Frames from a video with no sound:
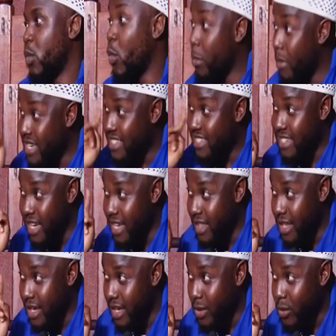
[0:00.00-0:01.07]
kumazi
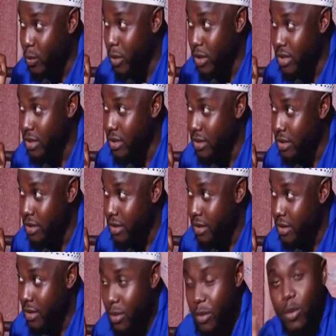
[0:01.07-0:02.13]
Allah yatuwa chi
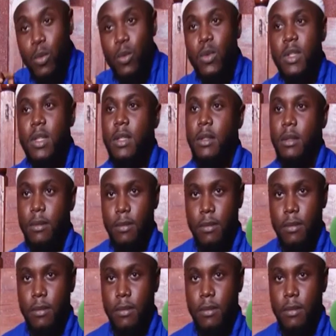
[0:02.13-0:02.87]
kunsi